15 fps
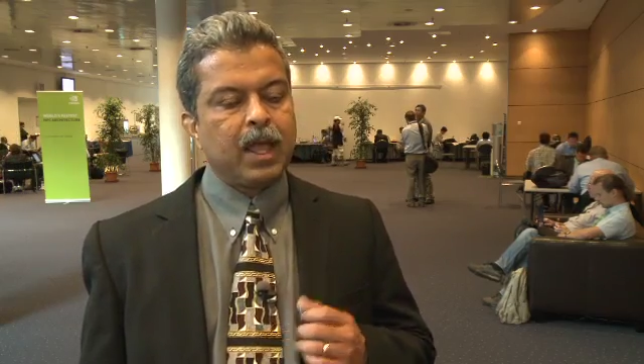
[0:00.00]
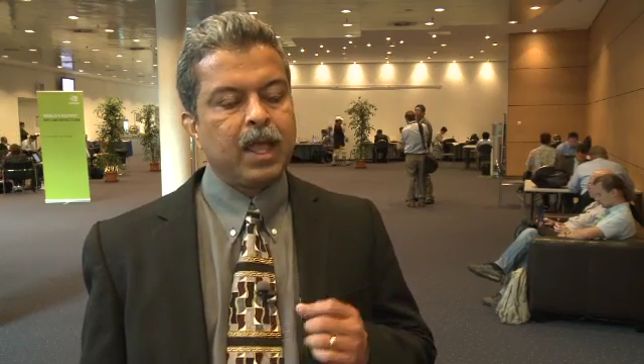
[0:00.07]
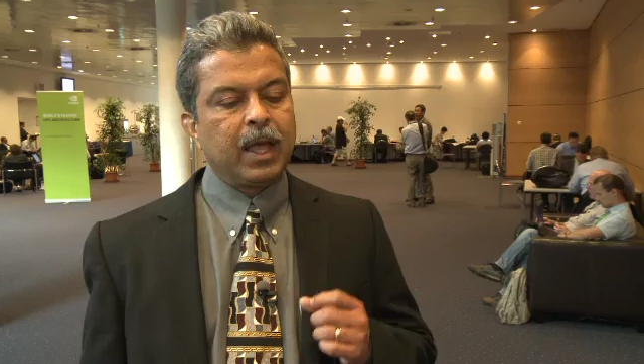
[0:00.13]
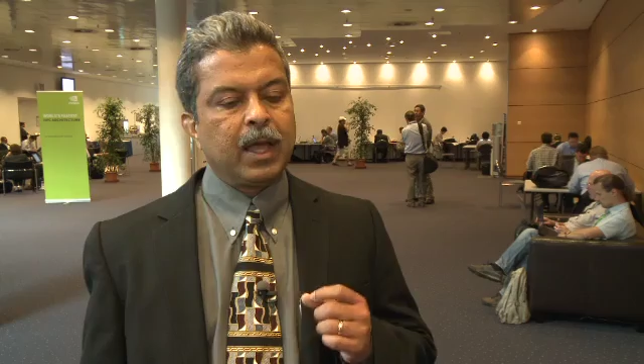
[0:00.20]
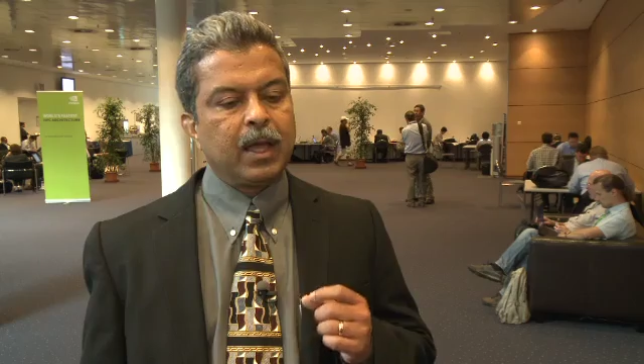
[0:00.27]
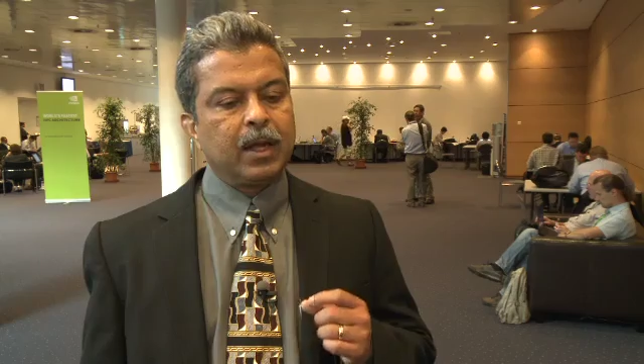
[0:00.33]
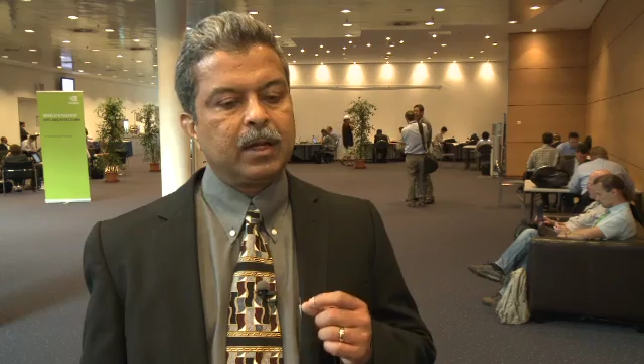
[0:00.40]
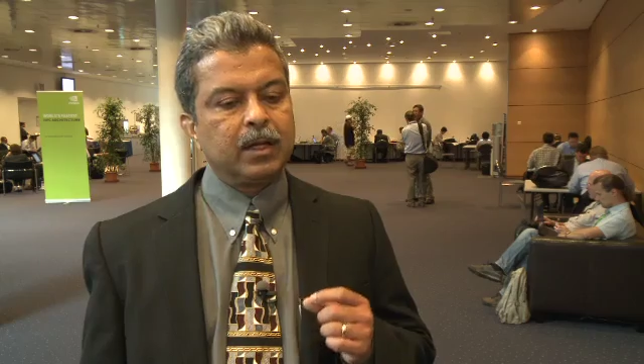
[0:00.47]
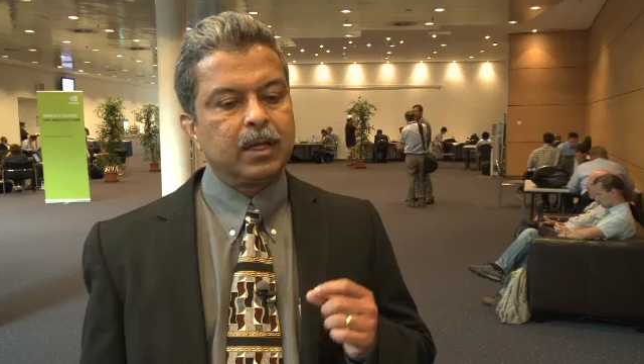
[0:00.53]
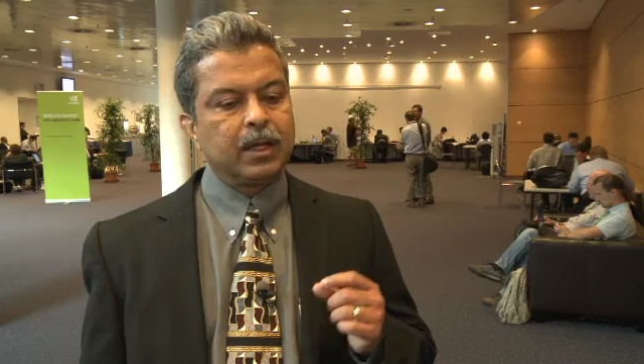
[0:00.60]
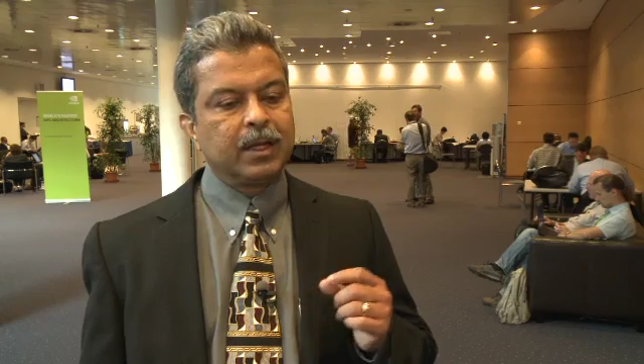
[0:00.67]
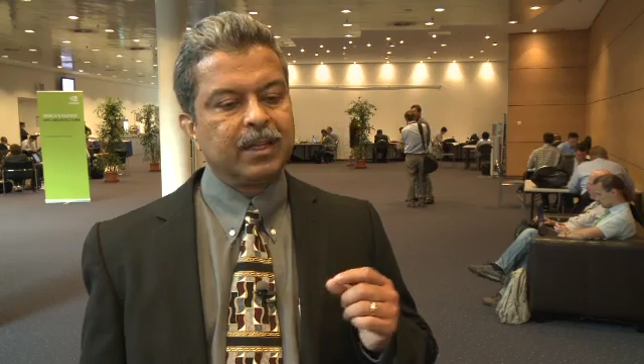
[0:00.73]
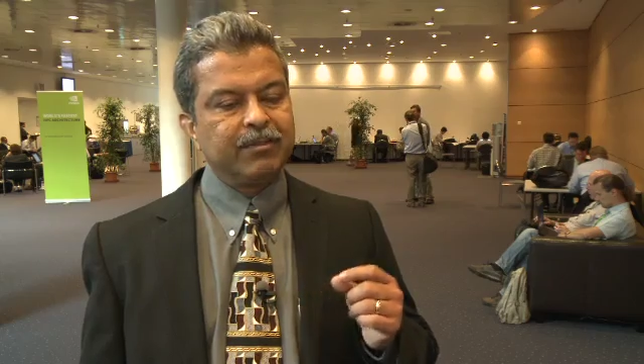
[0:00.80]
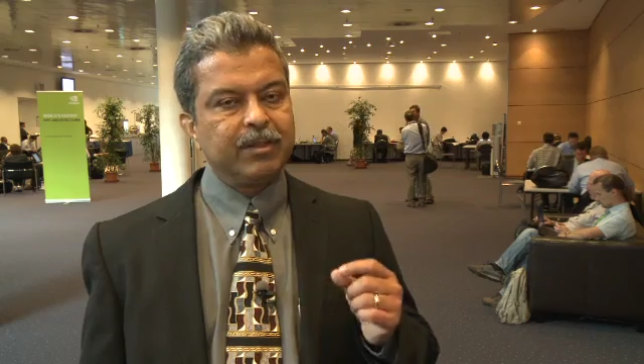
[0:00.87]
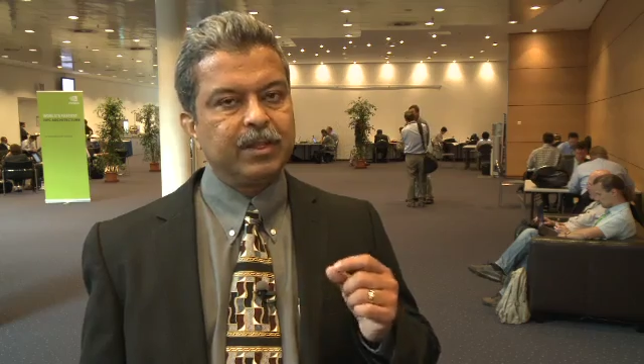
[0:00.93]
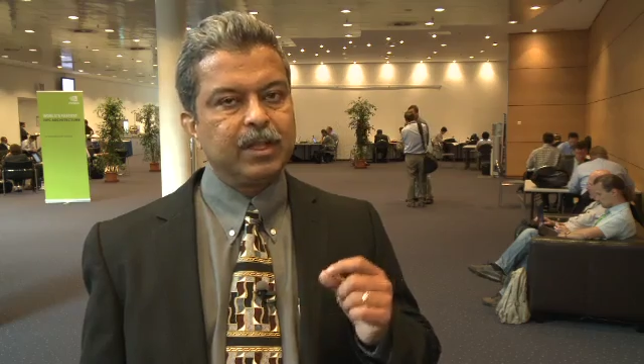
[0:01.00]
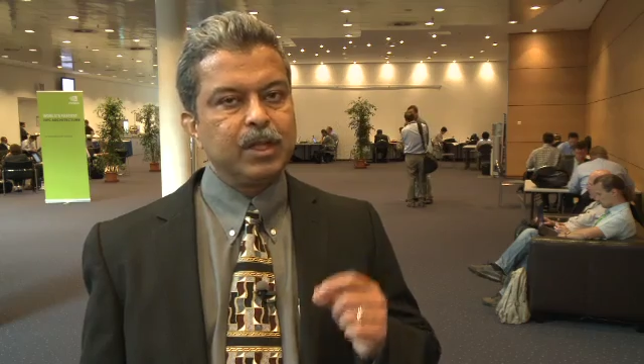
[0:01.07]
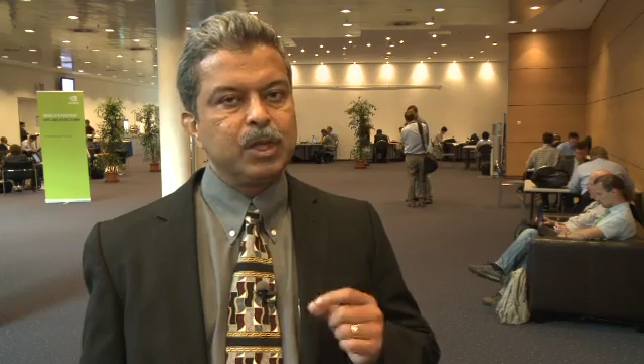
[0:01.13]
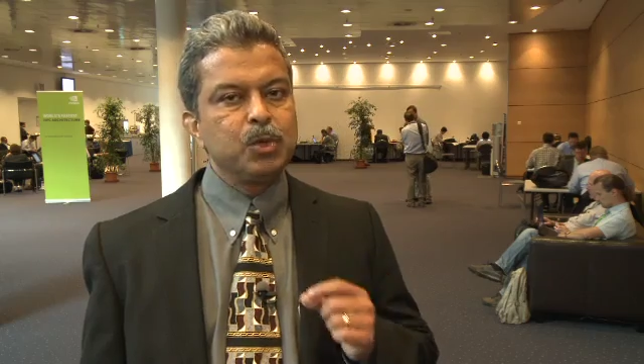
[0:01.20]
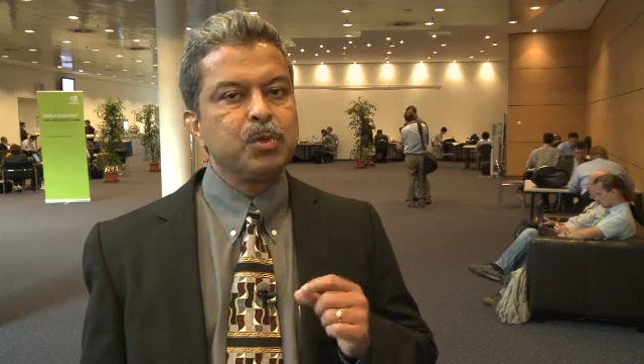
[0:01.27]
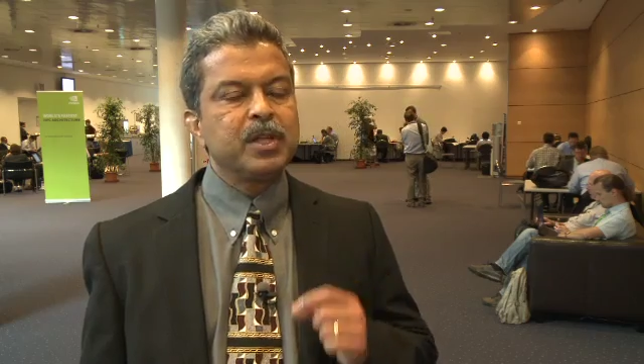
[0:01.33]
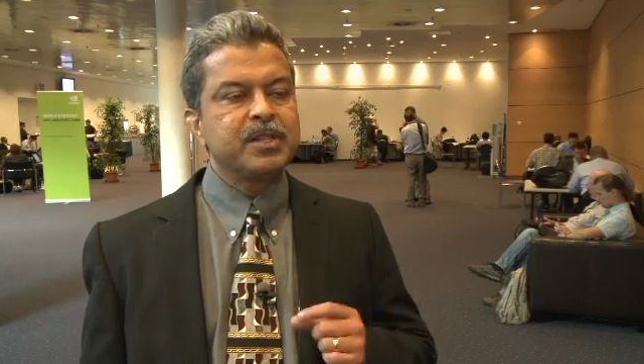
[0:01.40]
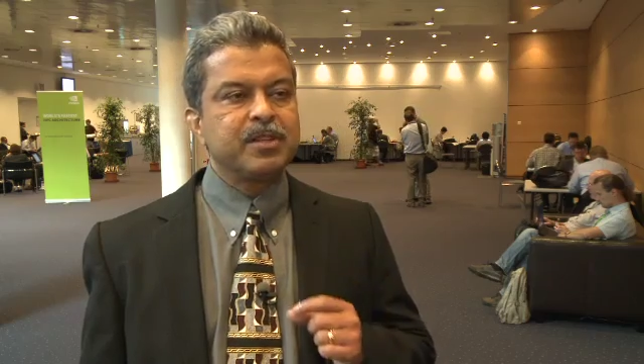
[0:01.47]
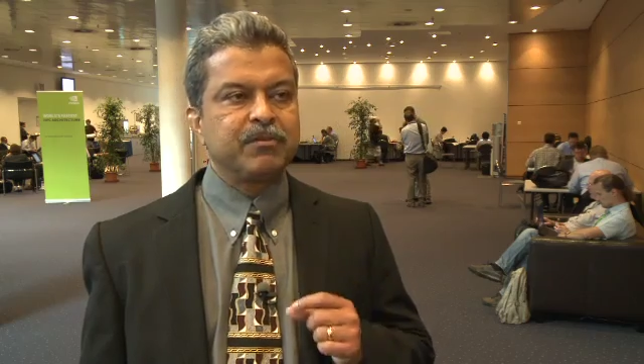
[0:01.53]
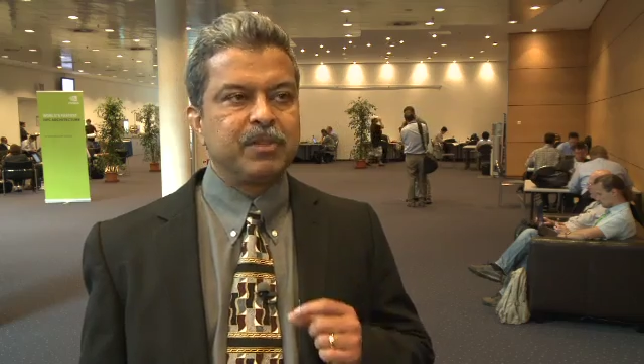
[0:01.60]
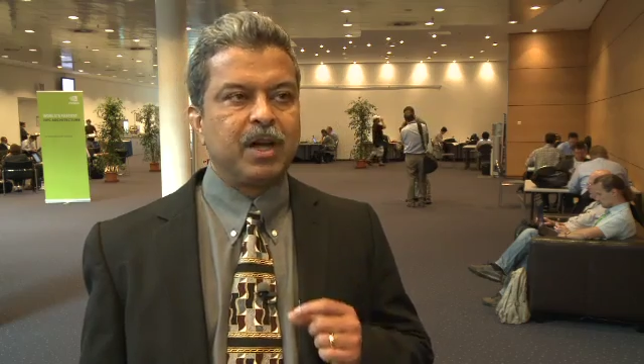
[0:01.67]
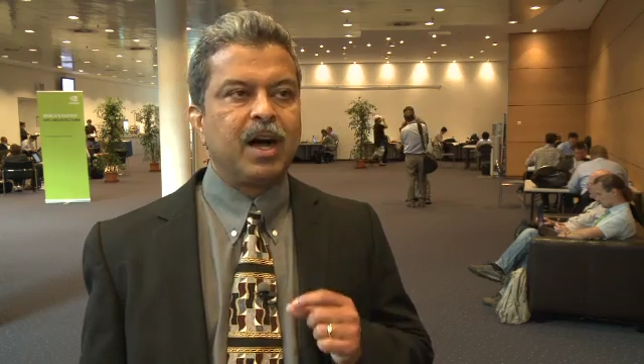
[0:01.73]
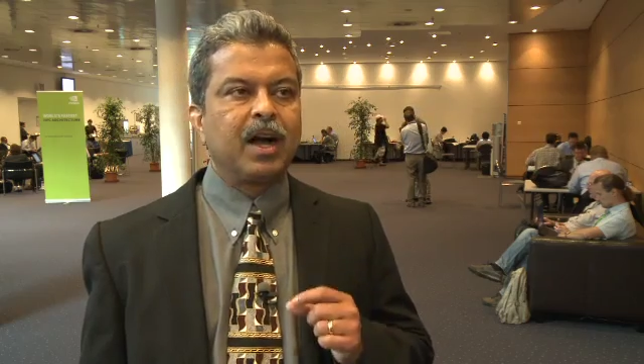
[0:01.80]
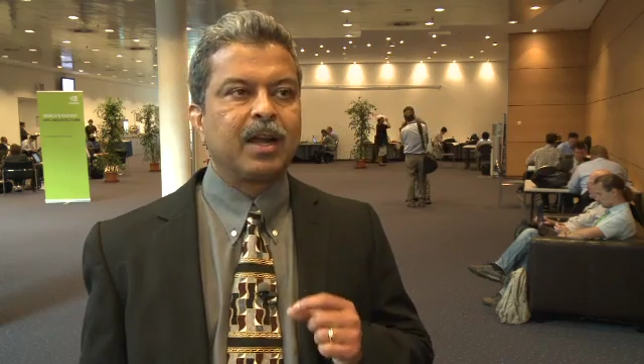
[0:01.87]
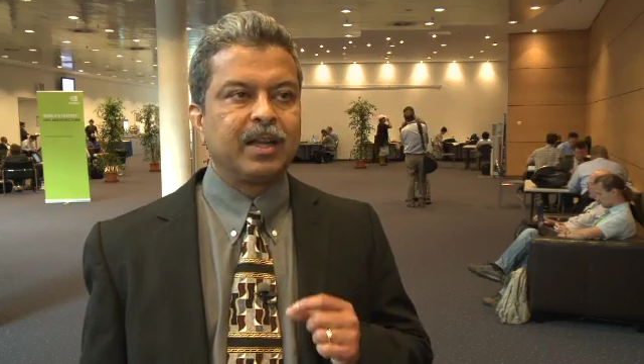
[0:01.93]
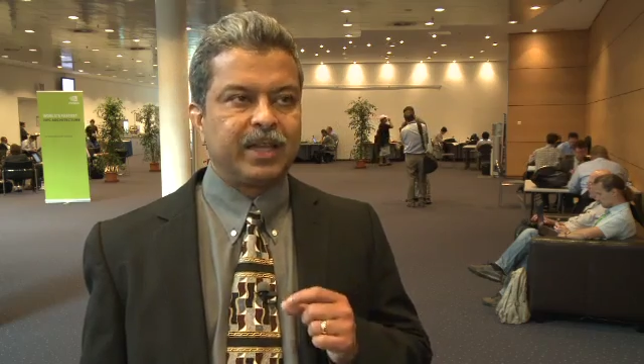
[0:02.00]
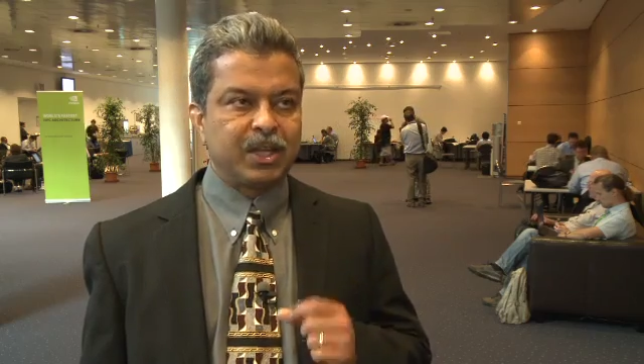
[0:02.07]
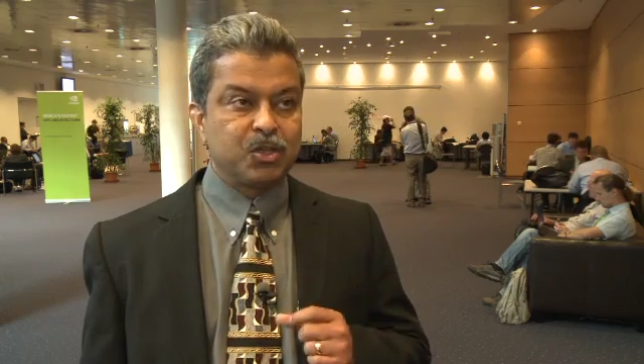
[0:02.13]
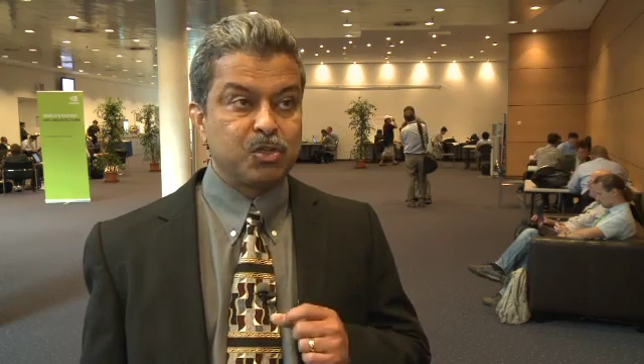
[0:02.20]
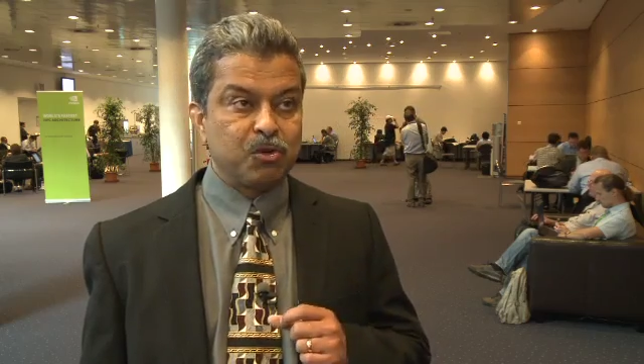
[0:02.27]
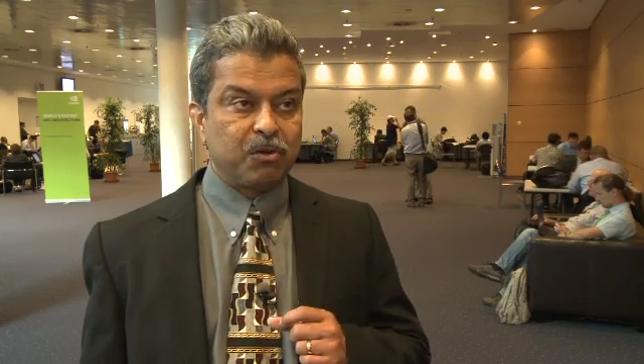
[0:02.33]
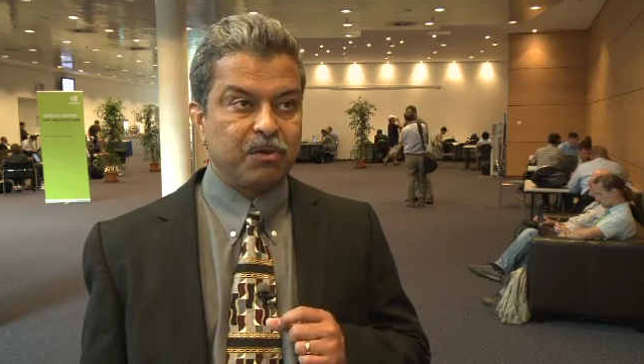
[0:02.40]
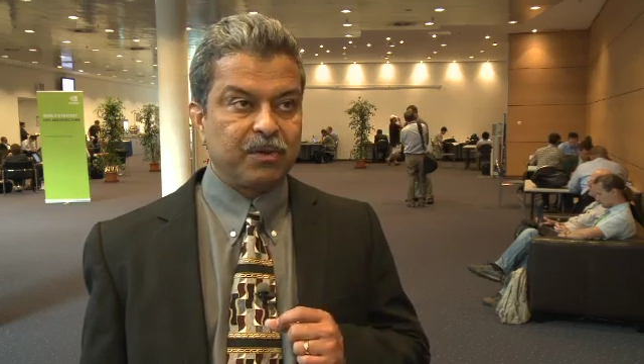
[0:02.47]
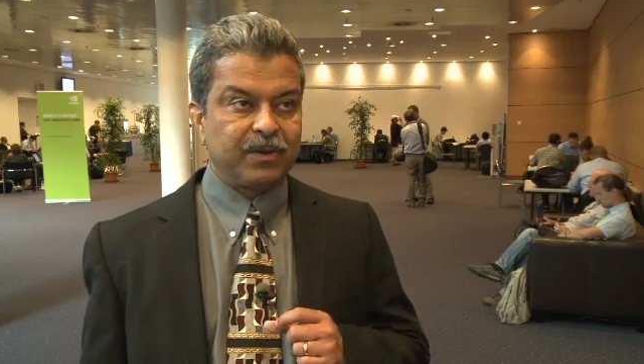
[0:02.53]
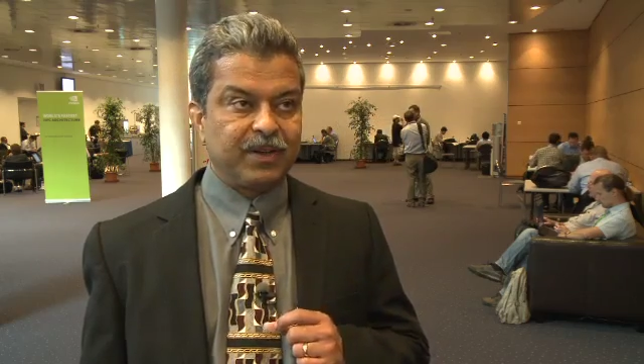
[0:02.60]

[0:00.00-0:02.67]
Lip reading: and given the newness of the architecture